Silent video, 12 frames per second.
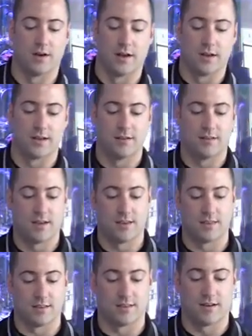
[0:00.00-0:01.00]
I can
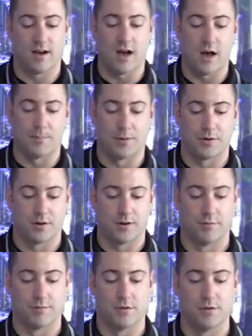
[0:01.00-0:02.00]
take the top
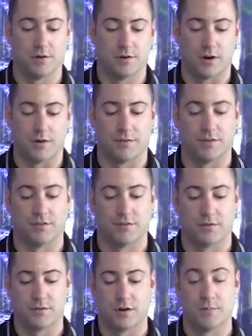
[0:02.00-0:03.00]
of the unit off. This
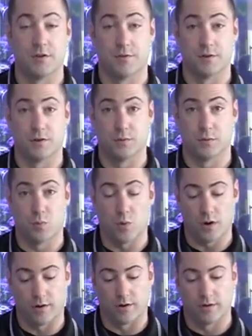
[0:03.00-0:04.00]
is going to be filled with
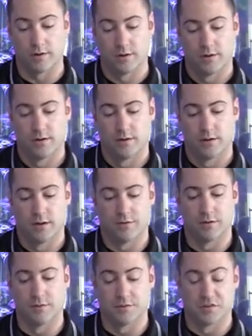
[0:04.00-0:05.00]
water
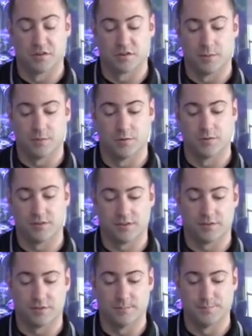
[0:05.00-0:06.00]
if this was hooked up to a
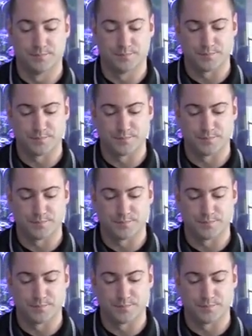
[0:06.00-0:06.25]
system.